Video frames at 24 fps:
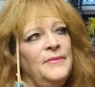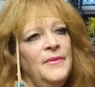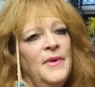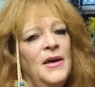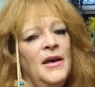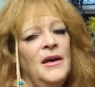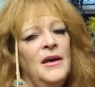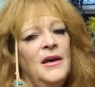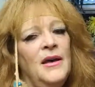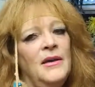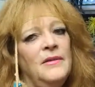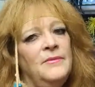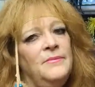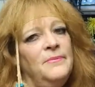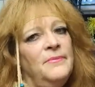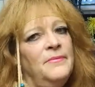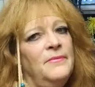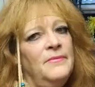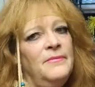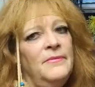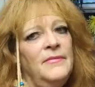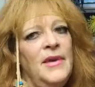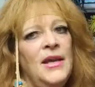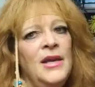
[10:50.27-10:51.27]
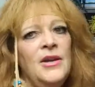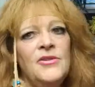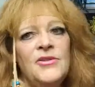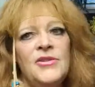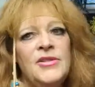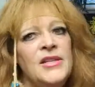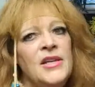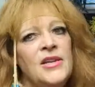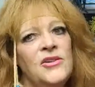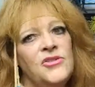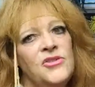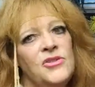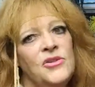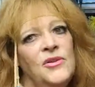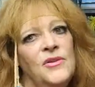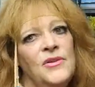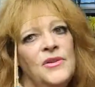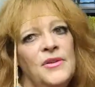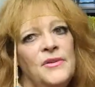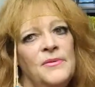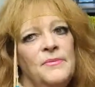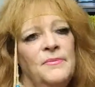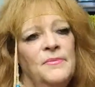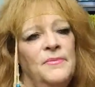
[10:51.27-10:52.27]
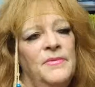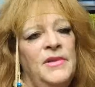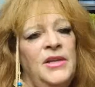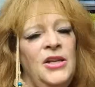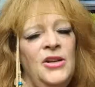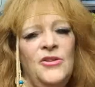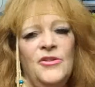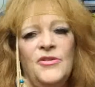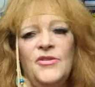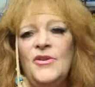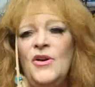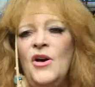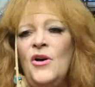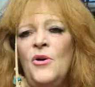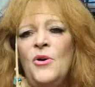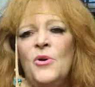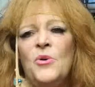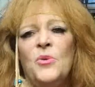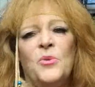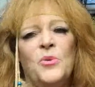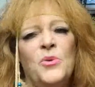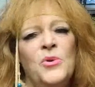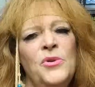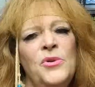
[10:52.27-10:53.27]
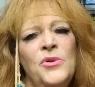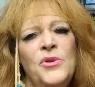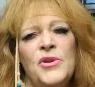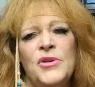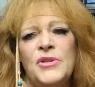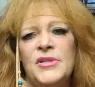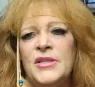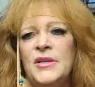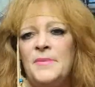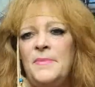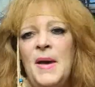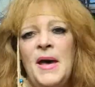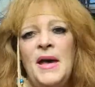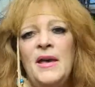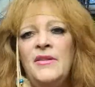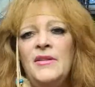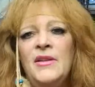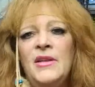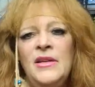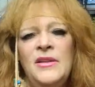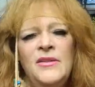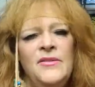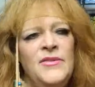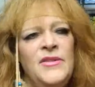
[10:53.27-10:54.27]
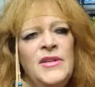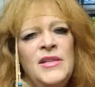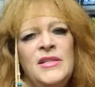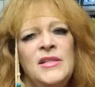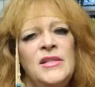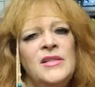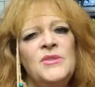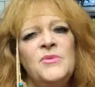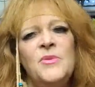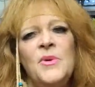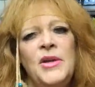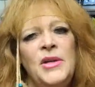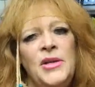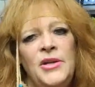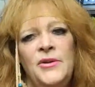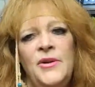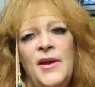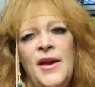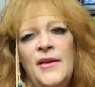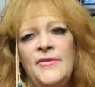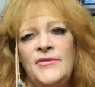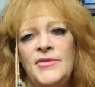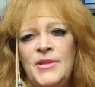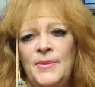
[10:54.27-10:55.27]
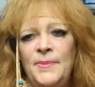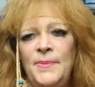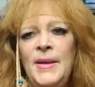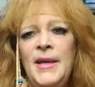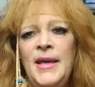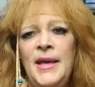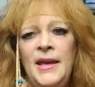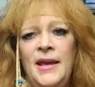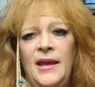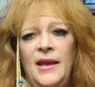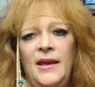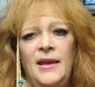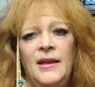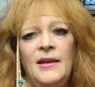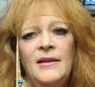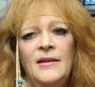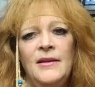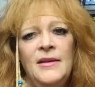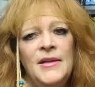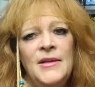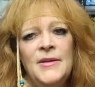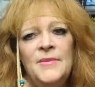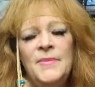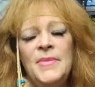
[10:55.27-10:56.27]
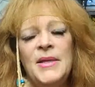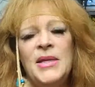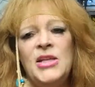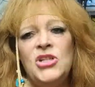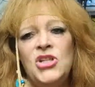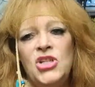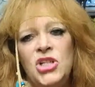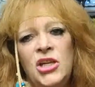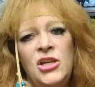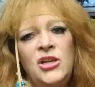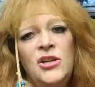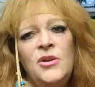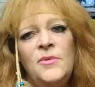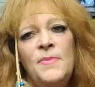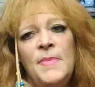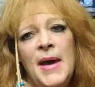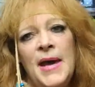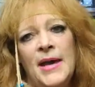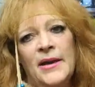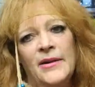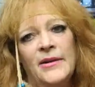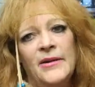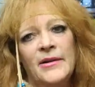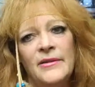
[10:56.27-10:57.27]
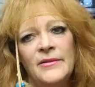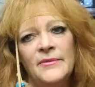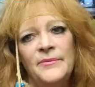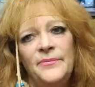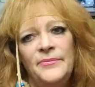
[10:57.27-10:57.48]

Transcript: uh, heterosexual, you know, the whole rules about this is what you have to be. Because she knew better.